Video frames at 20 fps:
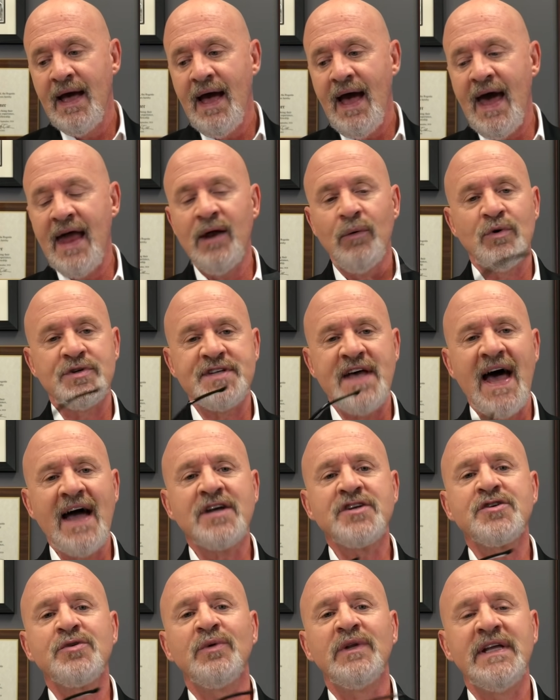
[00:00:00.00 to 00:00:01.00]
And it was
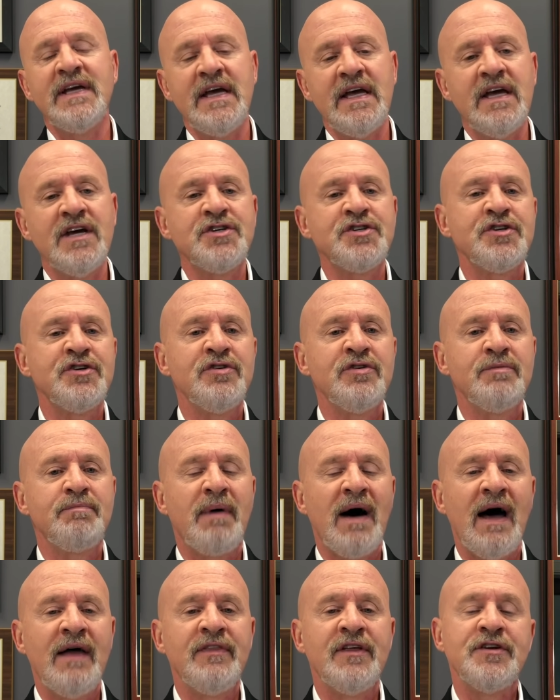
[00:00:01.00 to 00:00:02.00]
actually issued
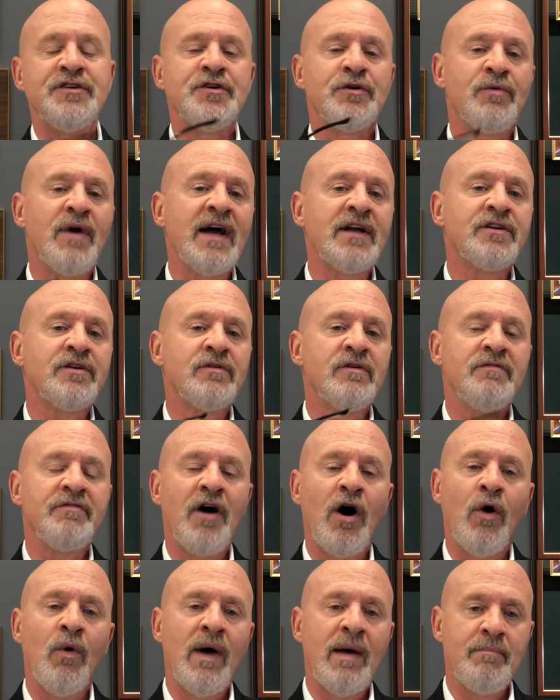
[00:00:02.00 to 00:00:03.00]
by the director of
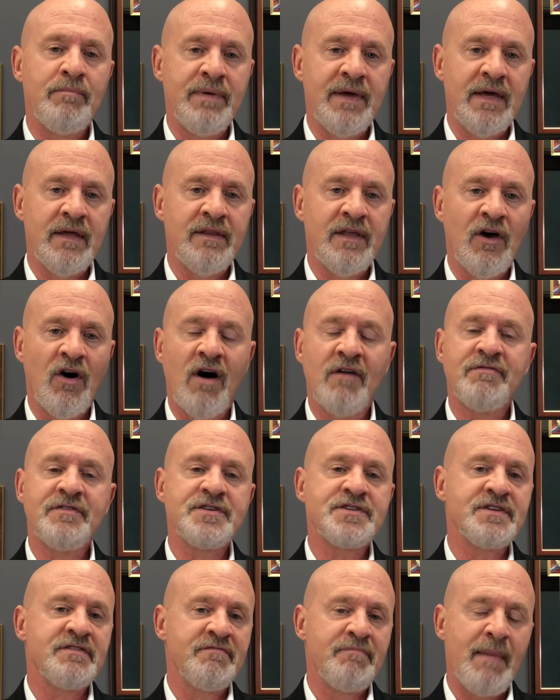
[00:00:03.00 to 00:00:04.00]
OMB, the
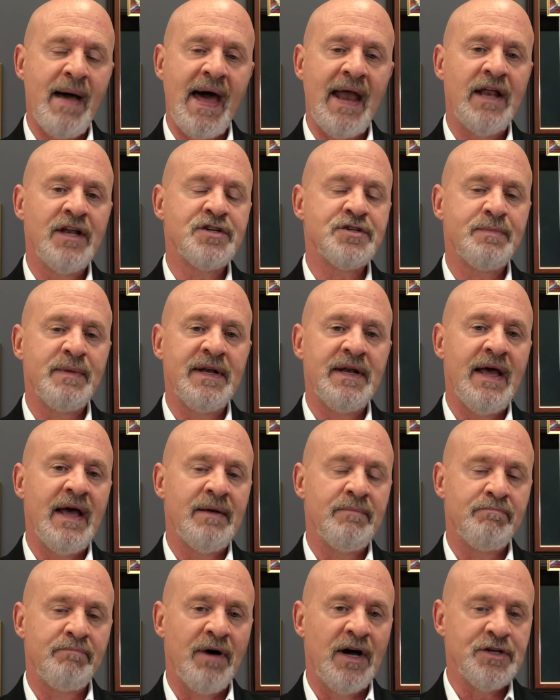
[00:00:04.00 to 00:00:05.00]
Office of Management
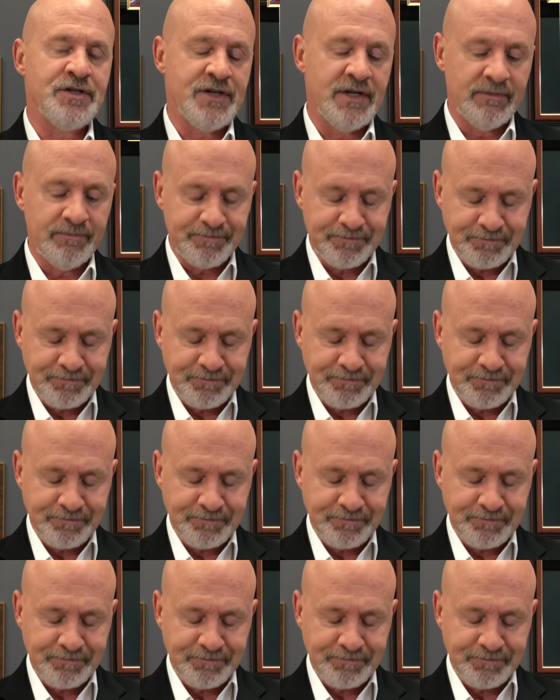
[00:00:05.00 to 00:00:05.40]
and Budget.